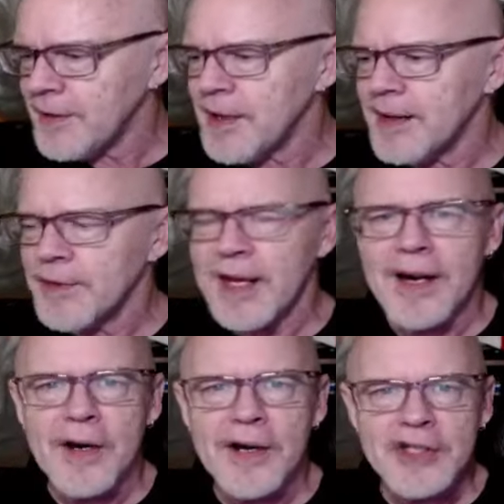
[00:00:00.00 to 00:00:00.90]
Then they
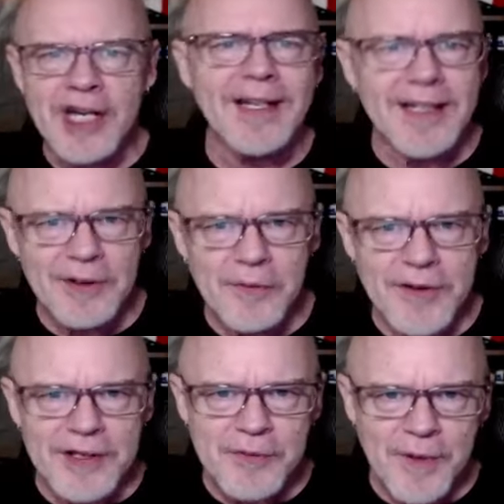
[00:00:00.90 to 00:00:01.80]
are checking in with
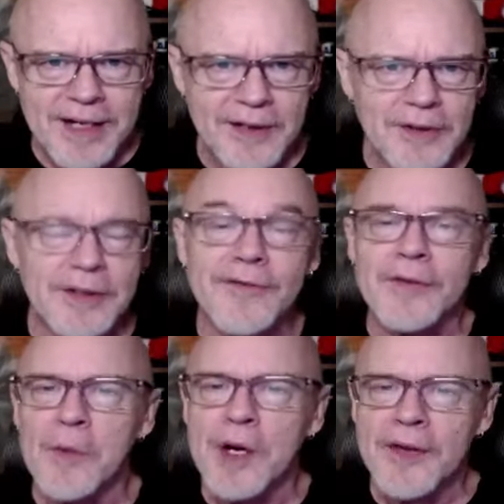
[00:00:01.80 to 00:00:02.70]
us regularly
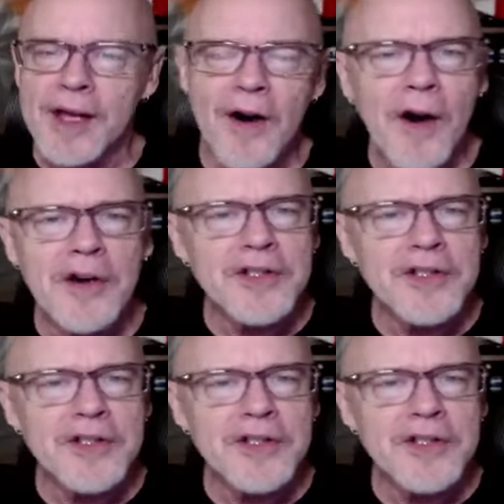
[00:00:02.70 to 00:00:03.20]
from where they are.